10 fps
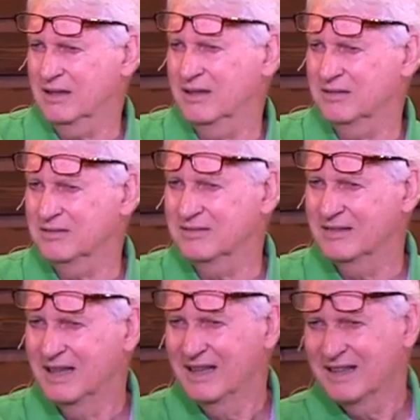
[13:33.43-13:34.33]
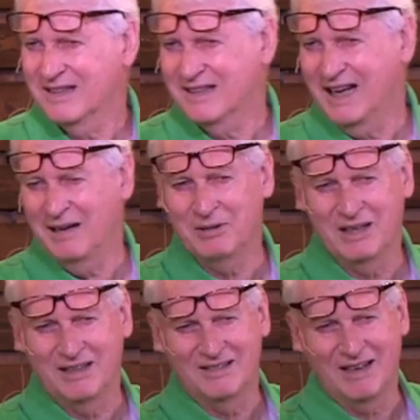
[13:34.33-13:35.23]
I
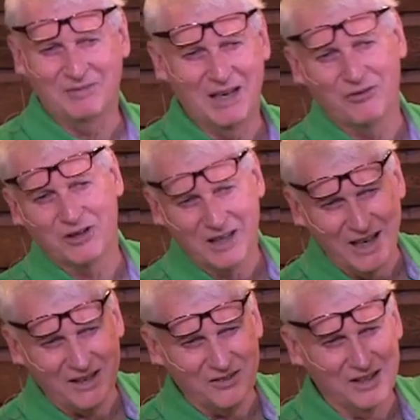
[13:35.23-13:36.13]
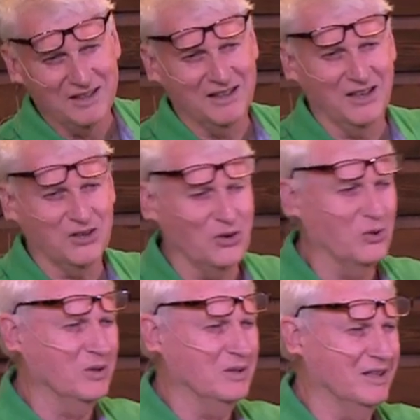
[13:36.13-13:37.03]
mean, I've never encountered it, thank you,
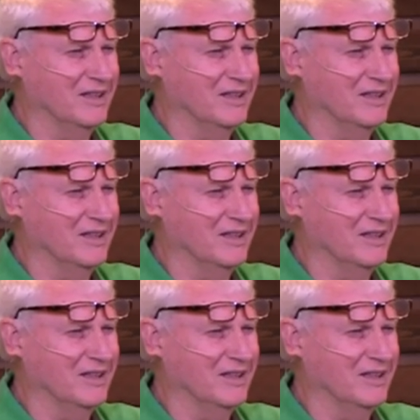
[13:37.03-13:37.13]
Lord.